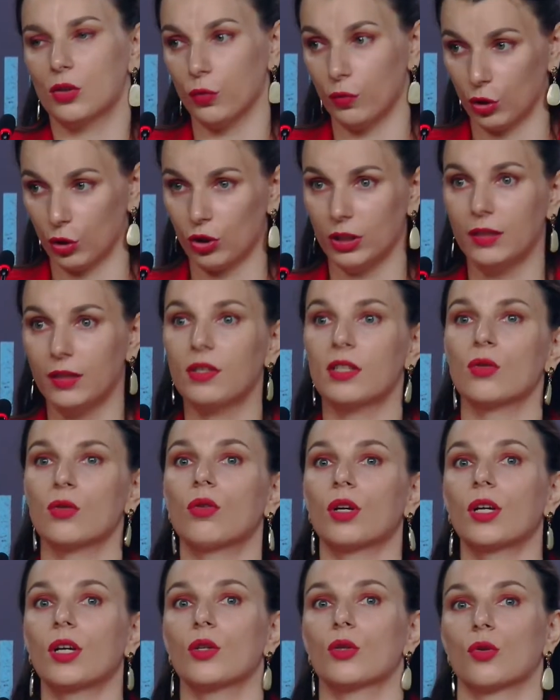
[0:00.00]
well,
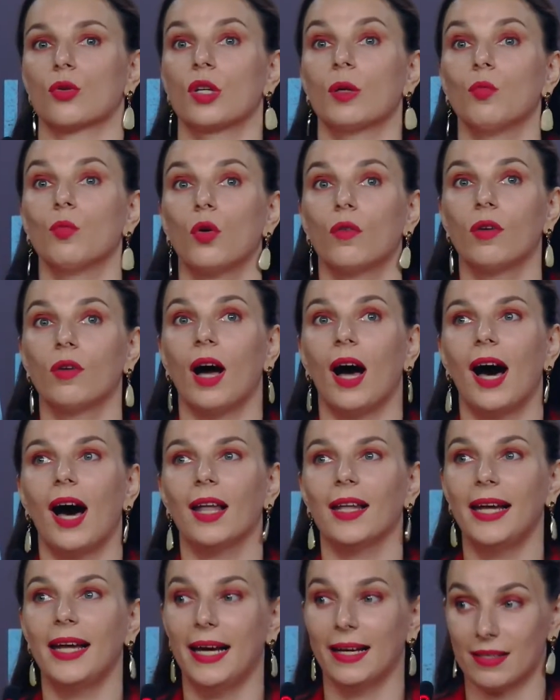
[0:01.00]
obviously all
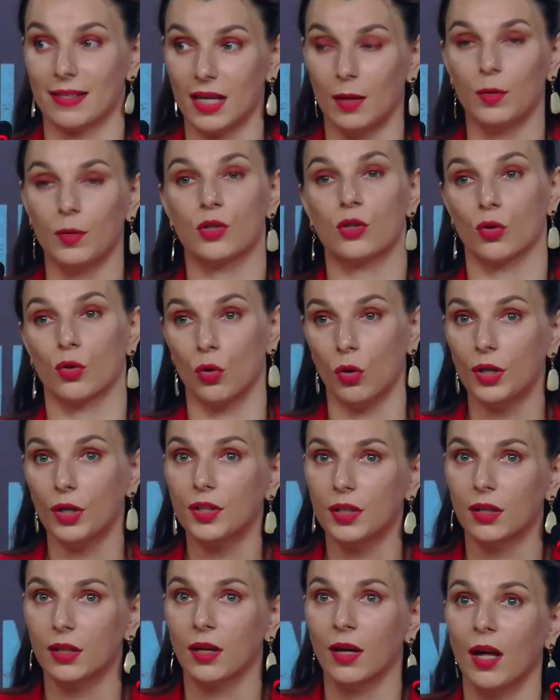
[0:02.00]
understood the
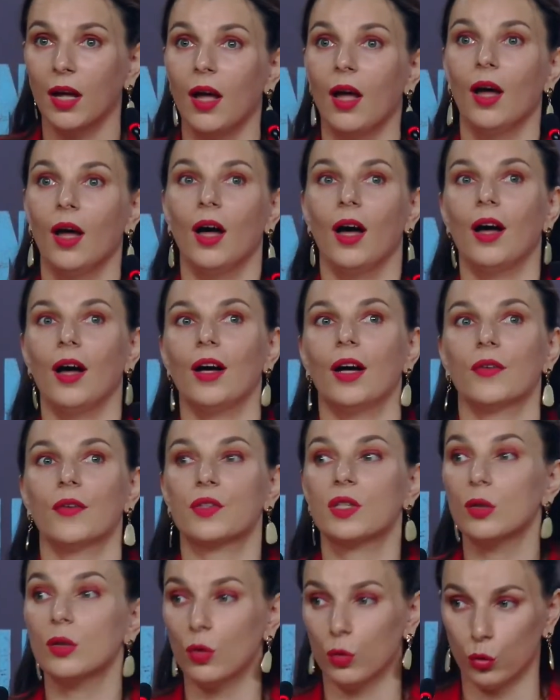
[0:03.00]
importance of Ukrainian
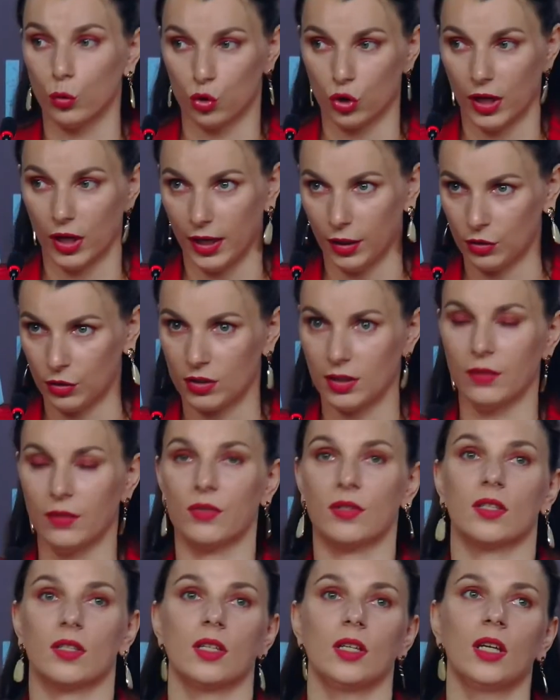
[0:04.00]
language. But
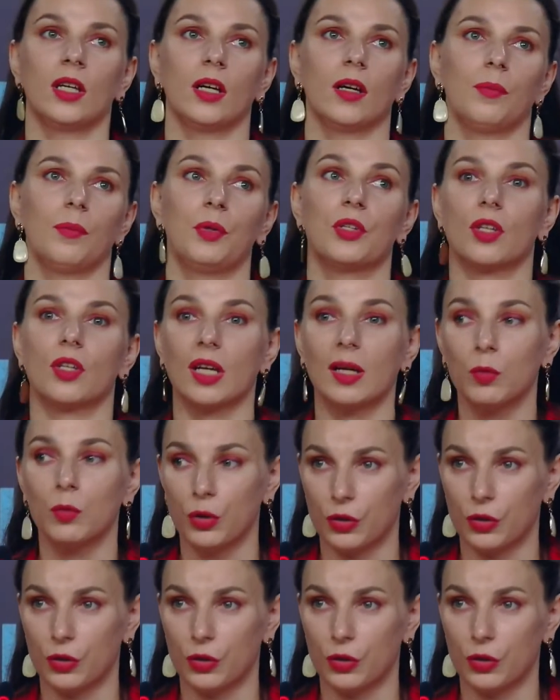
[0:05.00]
today, everyone